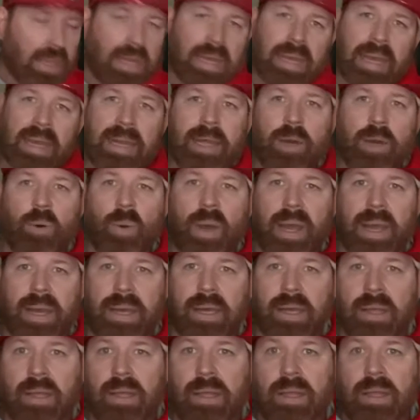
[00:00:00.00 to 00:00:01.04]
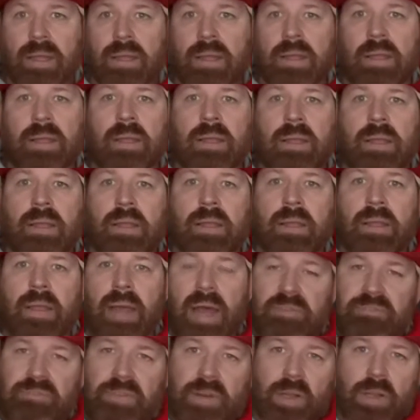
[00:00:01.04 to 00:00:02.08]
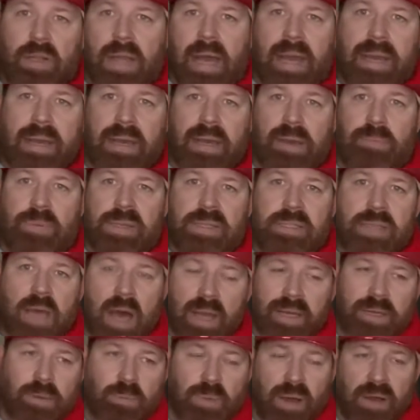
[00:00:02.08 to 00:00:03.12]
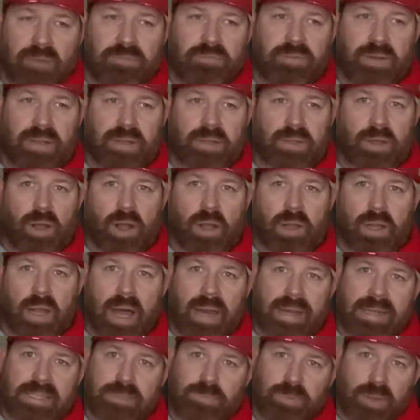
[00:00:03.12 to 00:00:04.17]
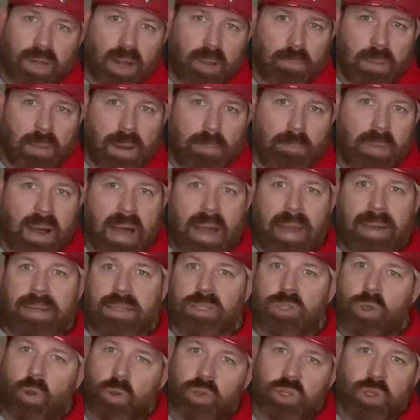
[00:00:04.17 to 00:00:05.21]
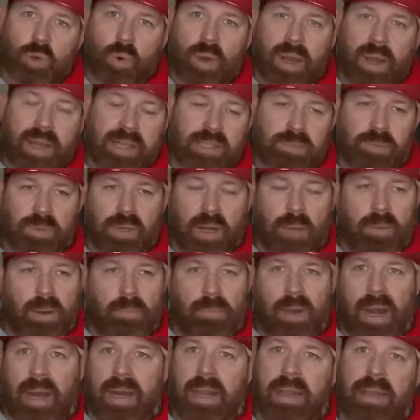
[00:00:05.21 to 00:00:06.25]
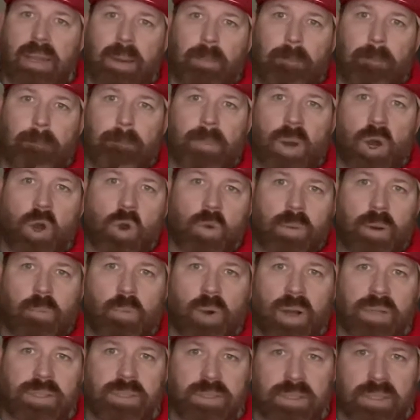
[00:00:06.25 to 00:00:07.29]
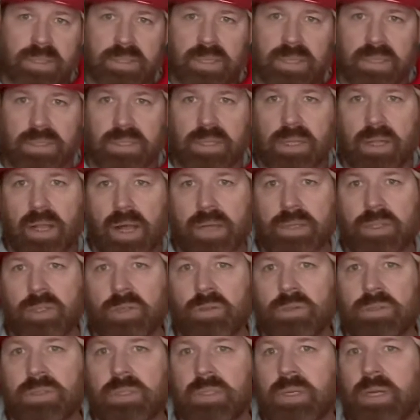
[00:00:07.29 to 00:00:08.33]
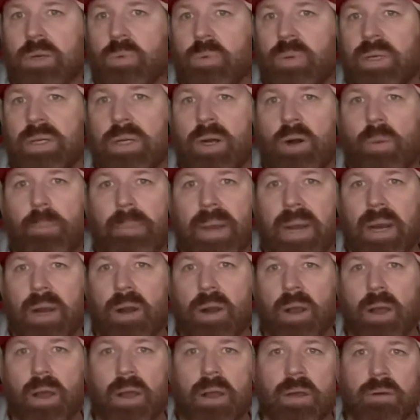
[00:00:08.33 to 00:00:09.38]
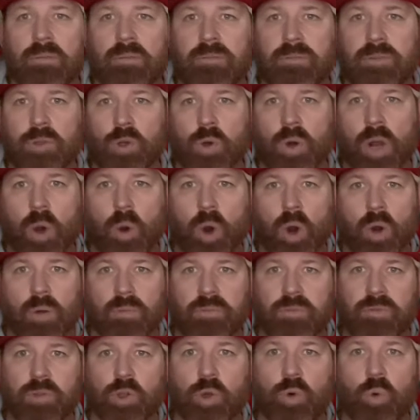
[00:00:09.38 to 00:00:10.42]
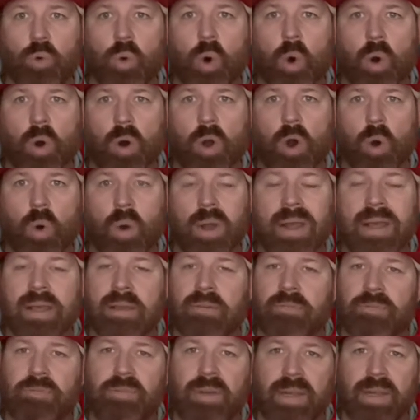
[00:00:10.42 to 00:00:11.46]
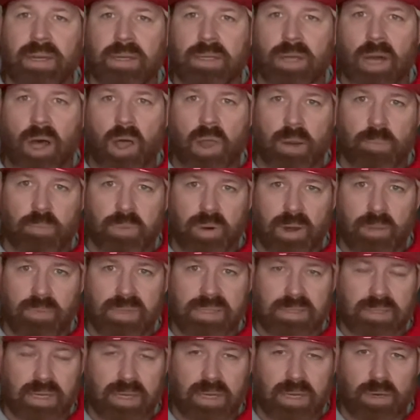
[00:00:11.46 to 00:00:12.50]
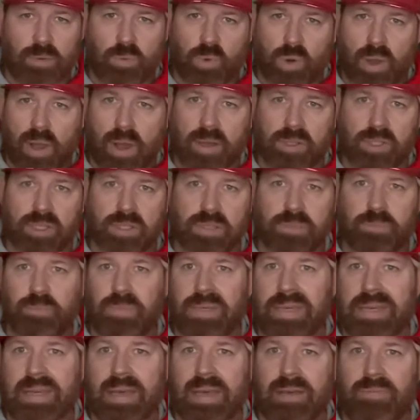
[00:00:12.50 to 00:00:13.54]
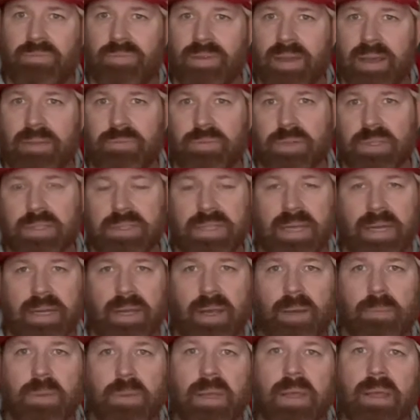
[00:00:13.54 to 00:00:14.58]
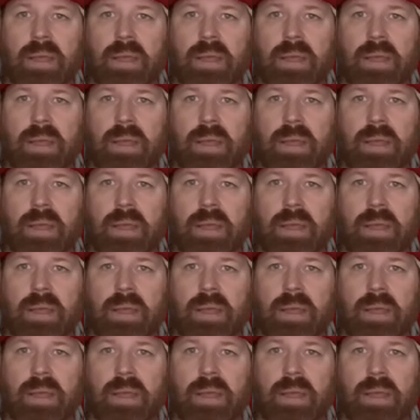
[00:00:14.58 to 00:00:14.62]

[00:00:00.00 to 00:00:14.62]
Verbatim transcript: Anyway, I feel like I've been talking about fentanyl a lot. It's been on my mind. I told you why it's been on my mind. And then boom, I'm watching the six o'clock news and here we go. Para fluoro, fluorofentanyl, and I'm probably saying it wrong, just PFF, look that up.